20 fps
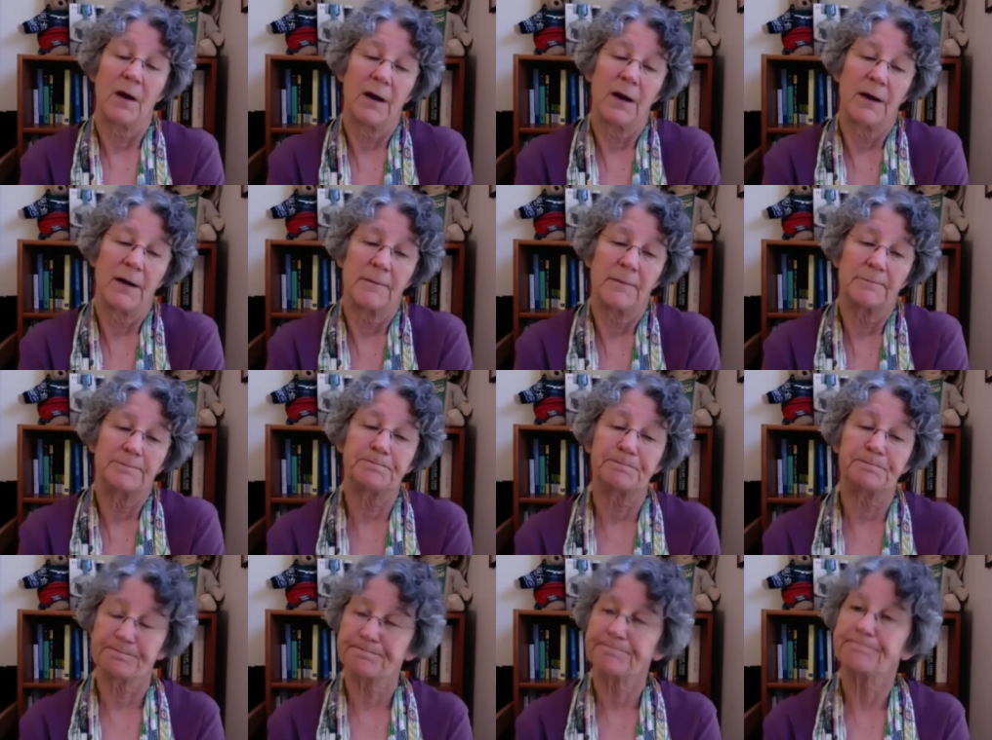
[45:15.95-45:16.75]
Um,
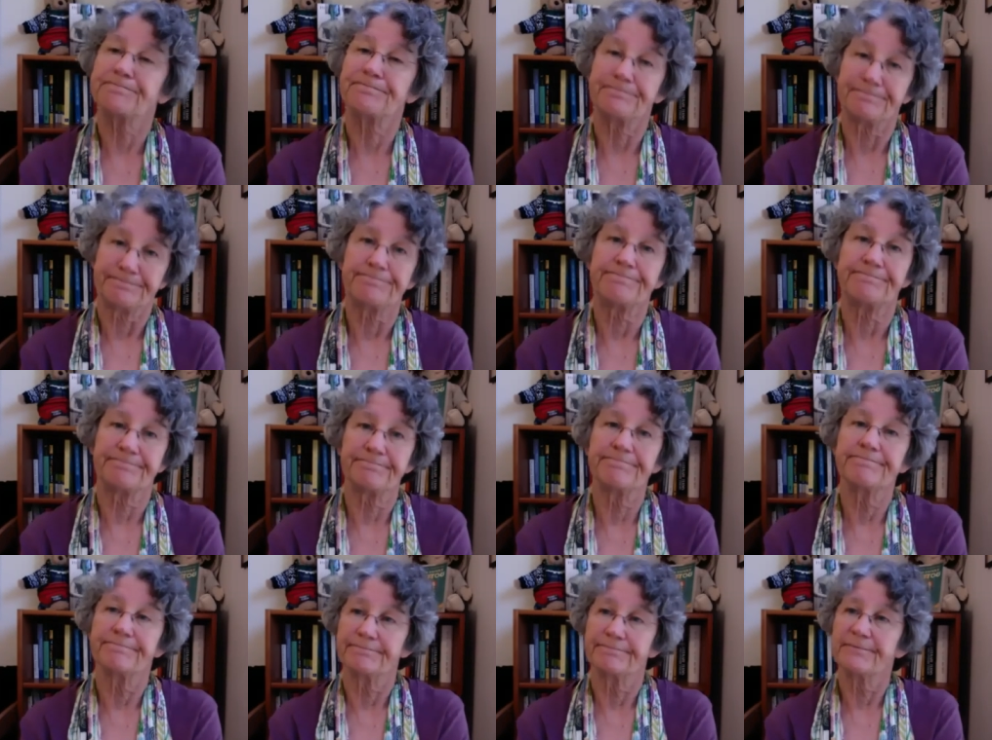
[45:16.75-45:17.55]
mm-hmm.
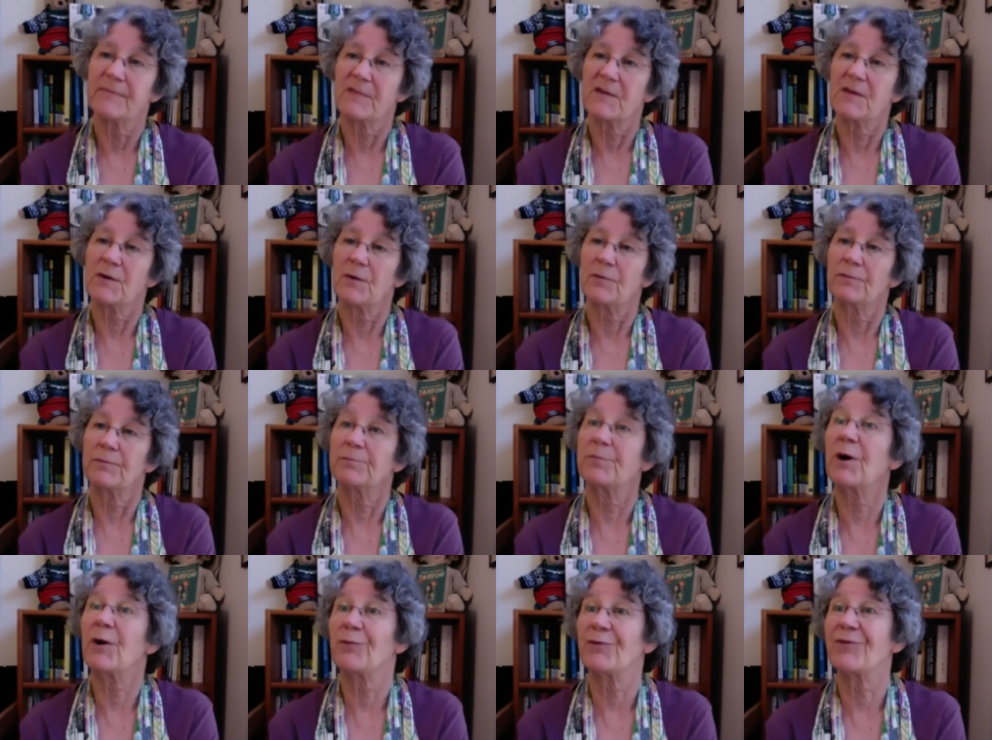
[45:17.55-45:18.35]
so
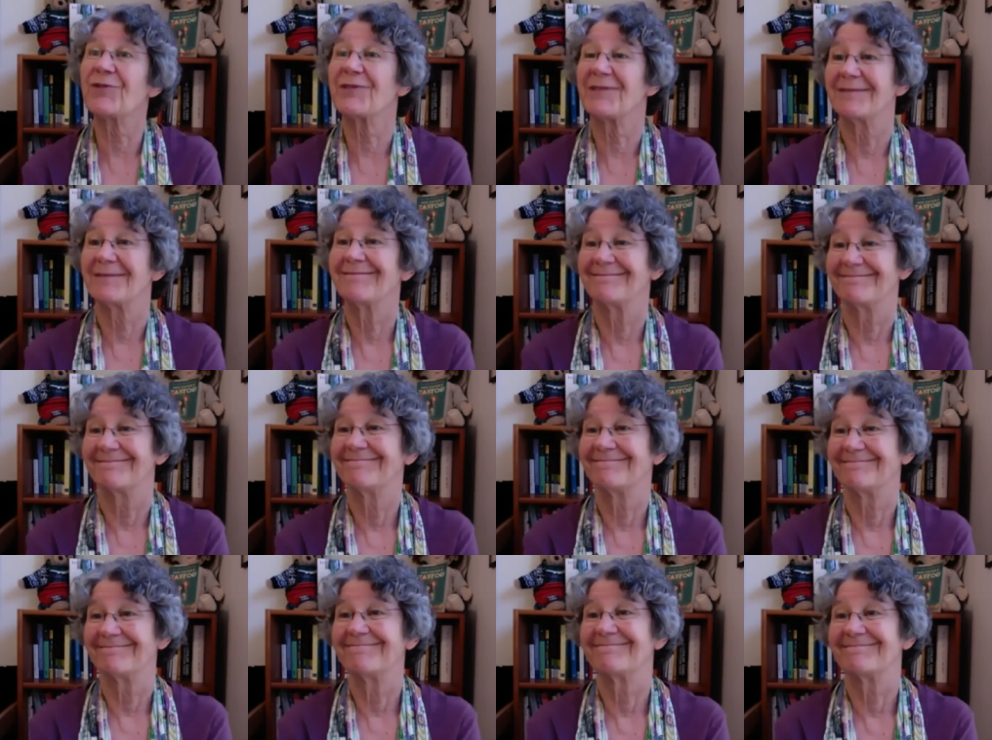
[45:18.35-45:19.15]
both.
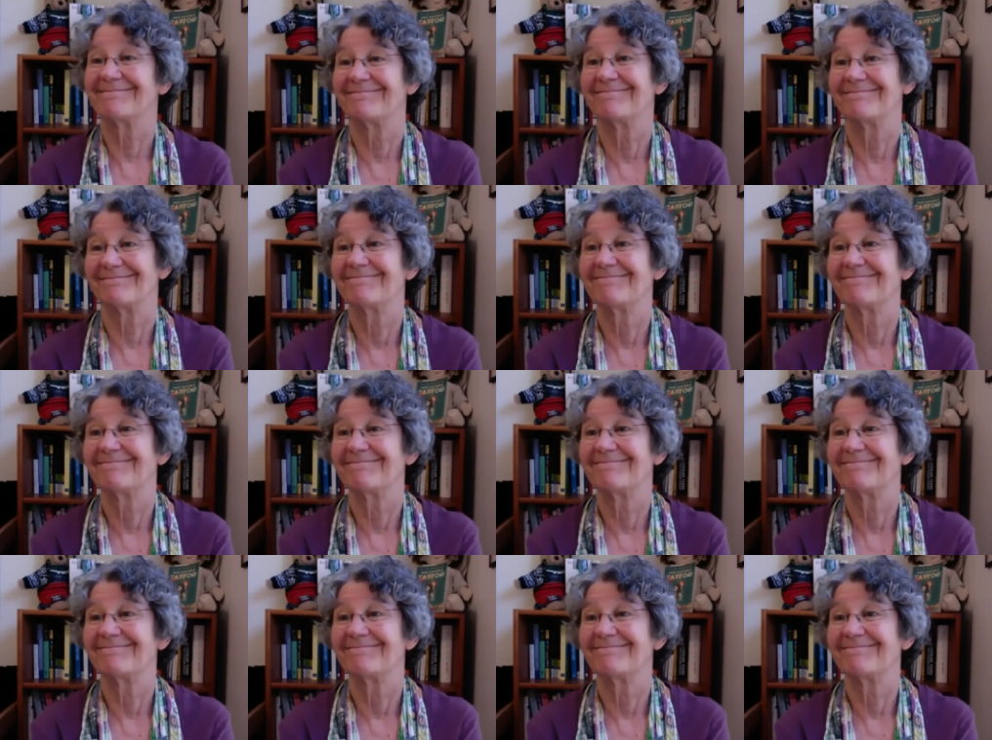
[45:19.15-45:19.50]
Thank you.